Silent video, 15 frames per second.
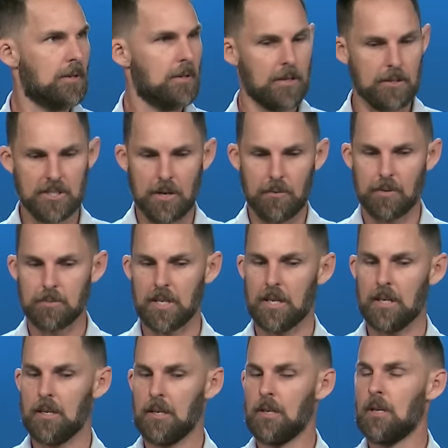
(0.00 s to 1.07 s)
You understand what I'm
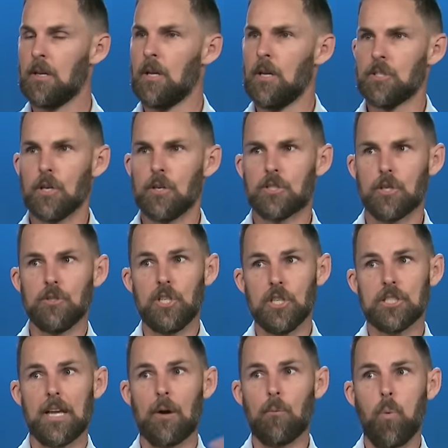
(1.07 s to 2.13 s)
saying? So, so
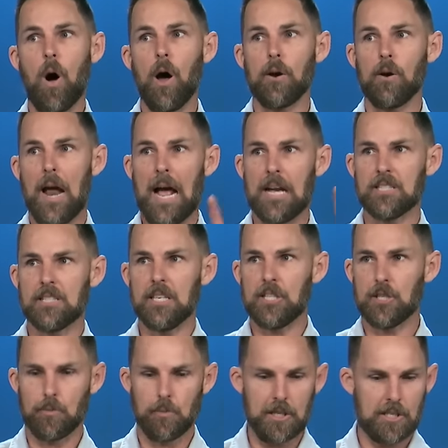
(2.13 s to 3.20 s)
just like water has
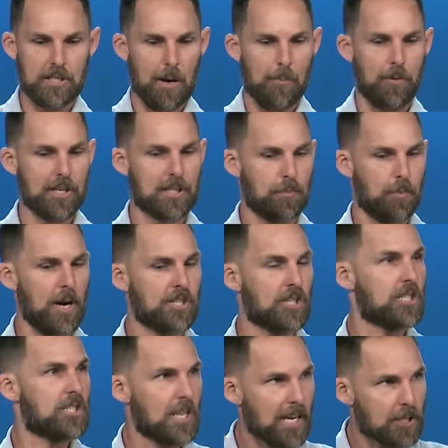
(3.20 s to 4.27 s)
these three separate
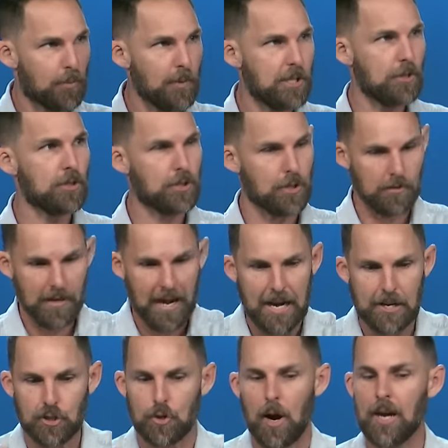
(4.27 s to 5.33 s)
expressions, yes, we do serve
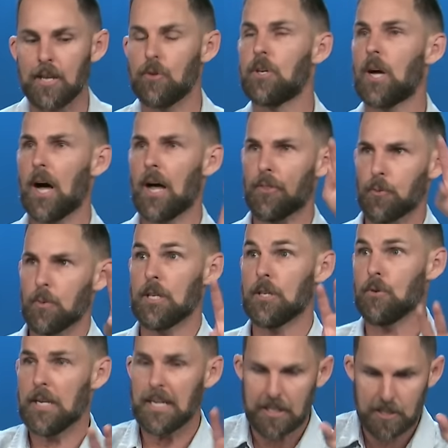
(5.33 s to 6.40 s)
a triune God, three
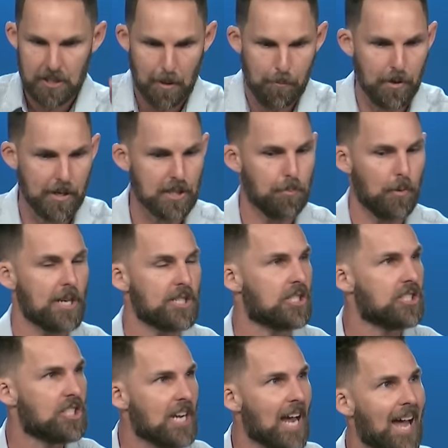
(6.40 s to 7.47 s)
unique separate
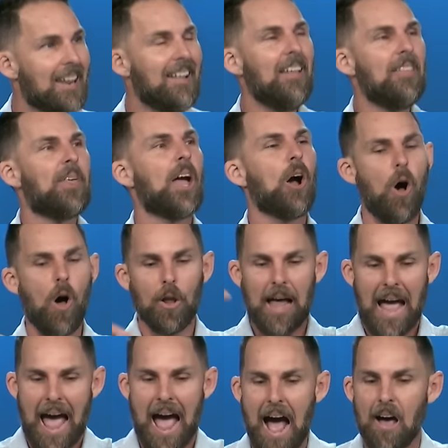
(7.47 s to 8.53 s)
expressions, yet they all
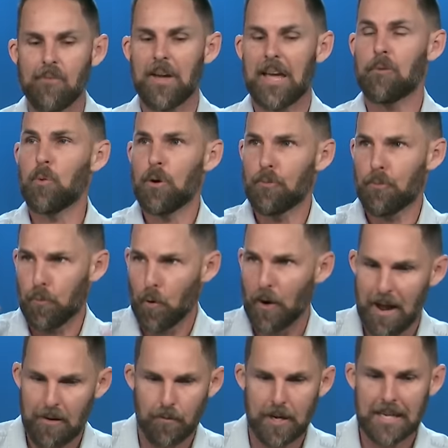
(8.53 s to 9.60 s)
have and will
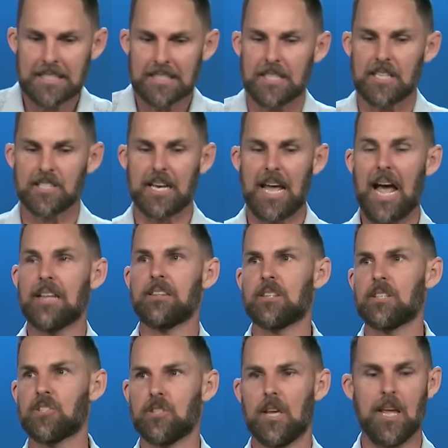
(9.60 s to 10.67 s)
forever exist at
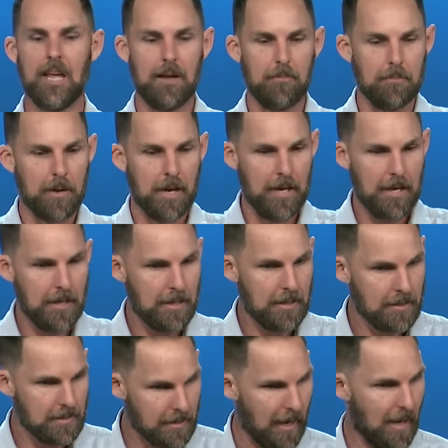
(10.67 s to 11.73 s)
the same
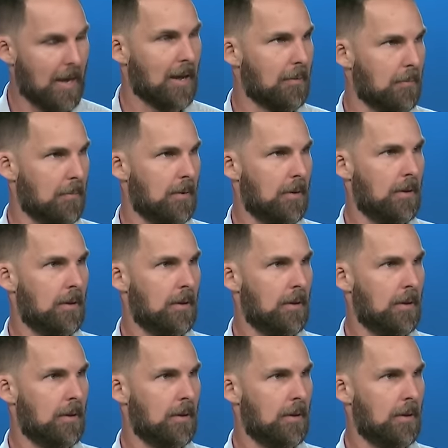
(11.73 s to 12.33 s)
time.